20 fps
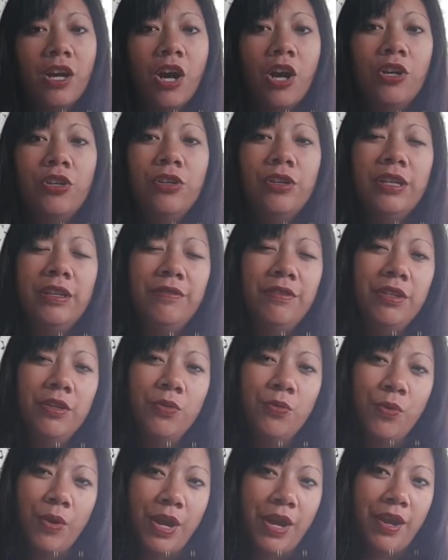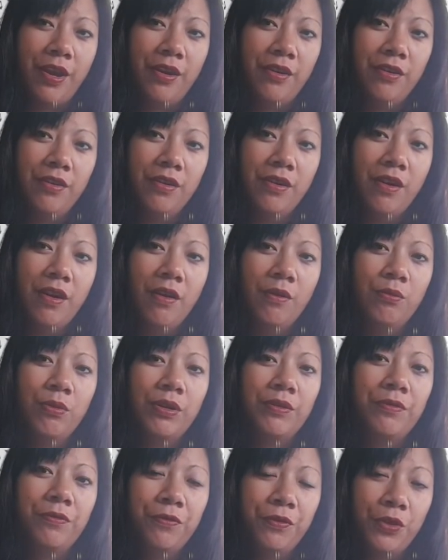Are you even aware of
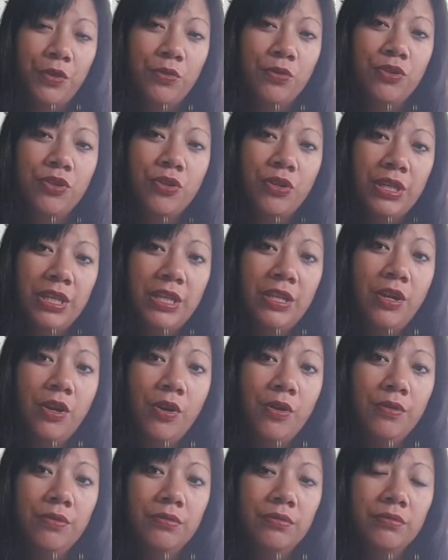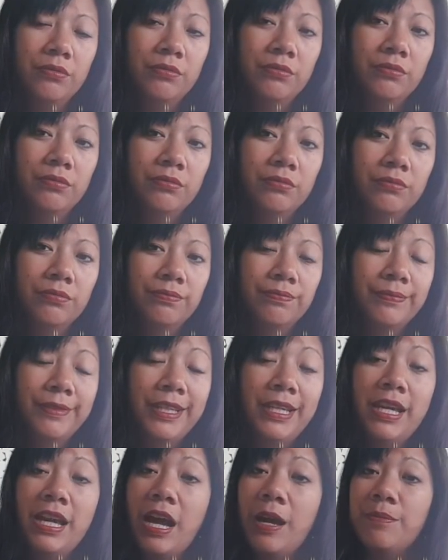what fuels your ego?
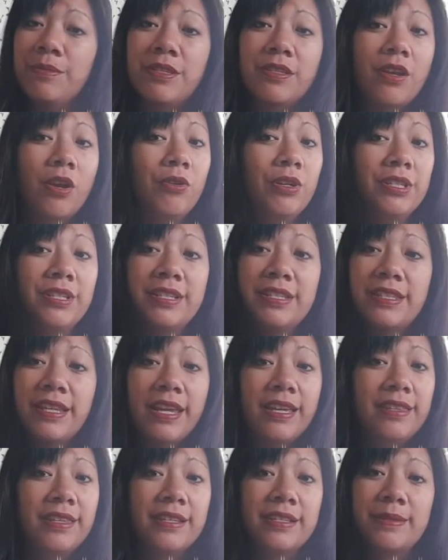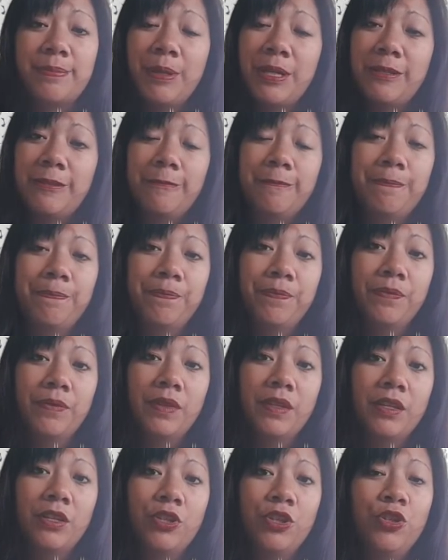I'm sorry to say this, but
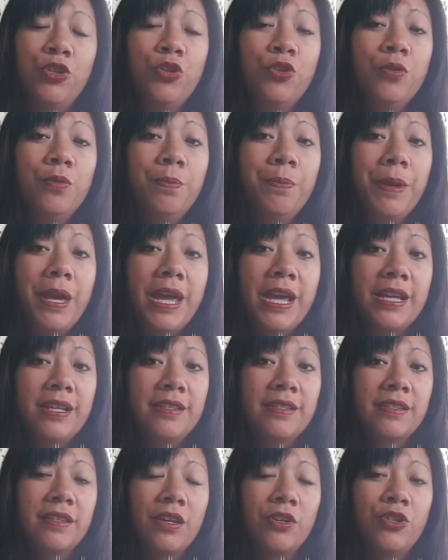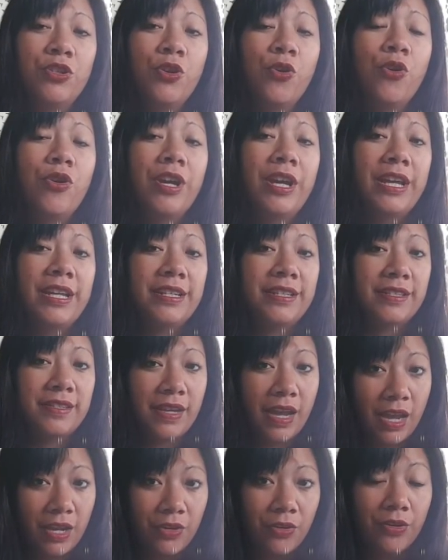you base your
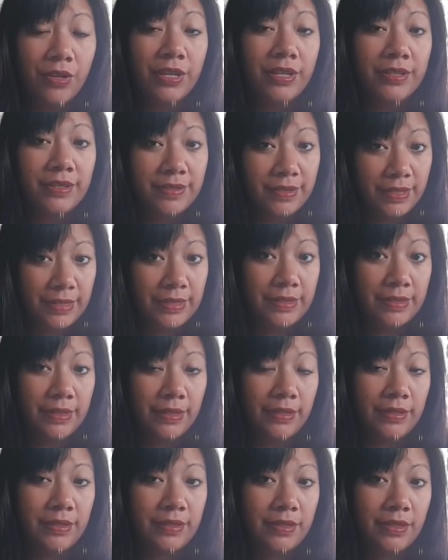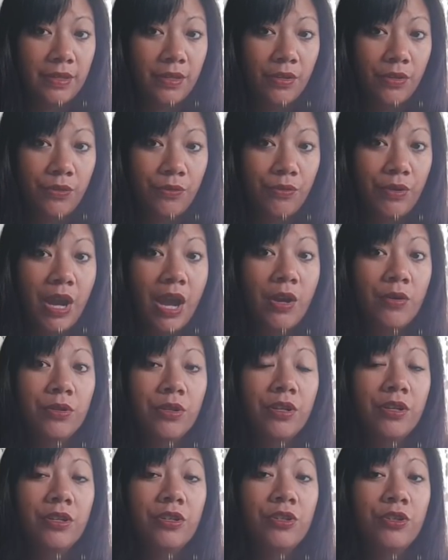entire existence throughout
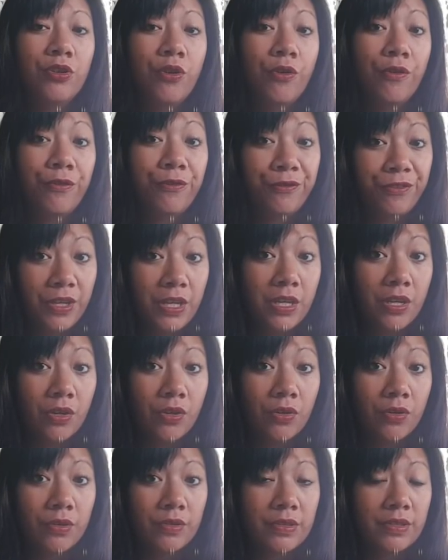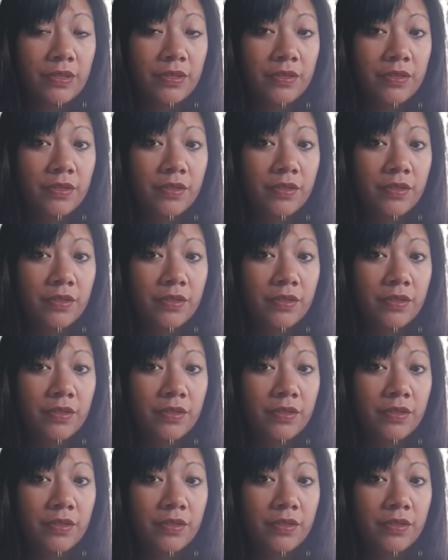your fears.